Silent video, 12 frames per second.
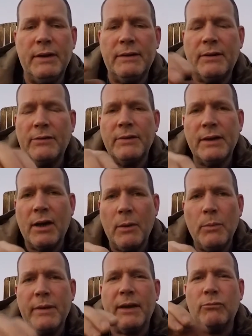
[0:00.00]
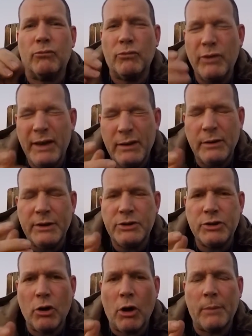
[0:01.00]
it doesn't come with a really
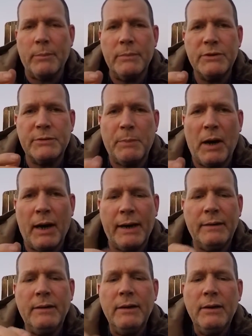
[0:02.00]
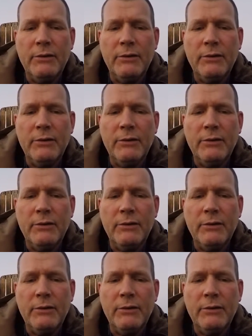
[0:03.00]
sharp spine,